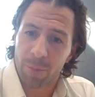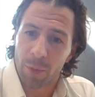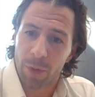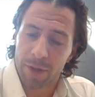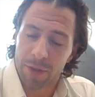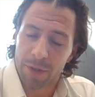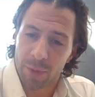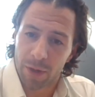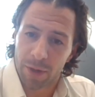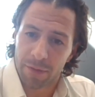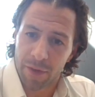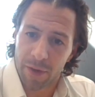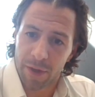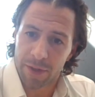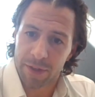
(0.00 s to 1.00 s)
which is where I
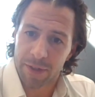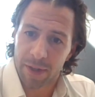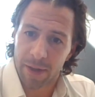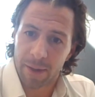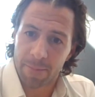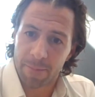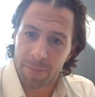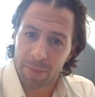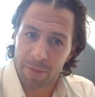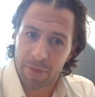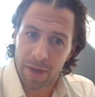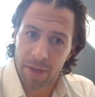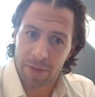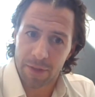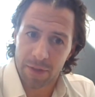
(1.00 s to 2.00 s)
first
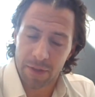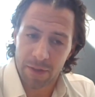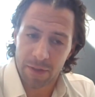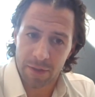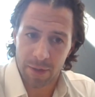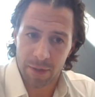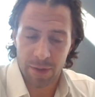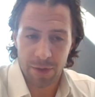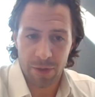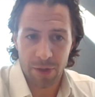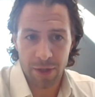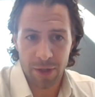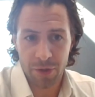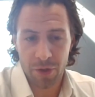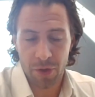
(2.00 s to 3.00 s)
fell into
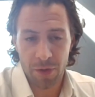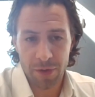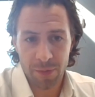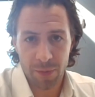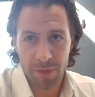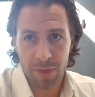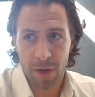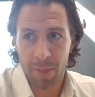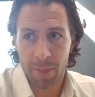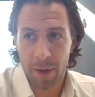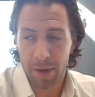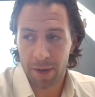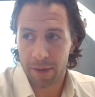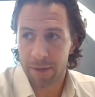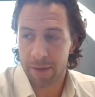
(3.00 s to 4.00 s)
insurance with
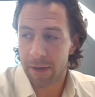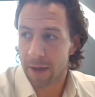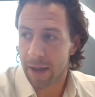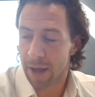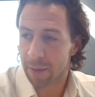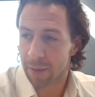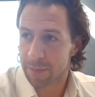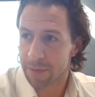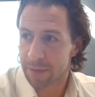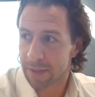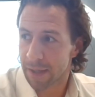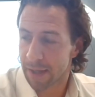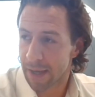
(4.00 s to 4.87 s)
Firemark, and I helped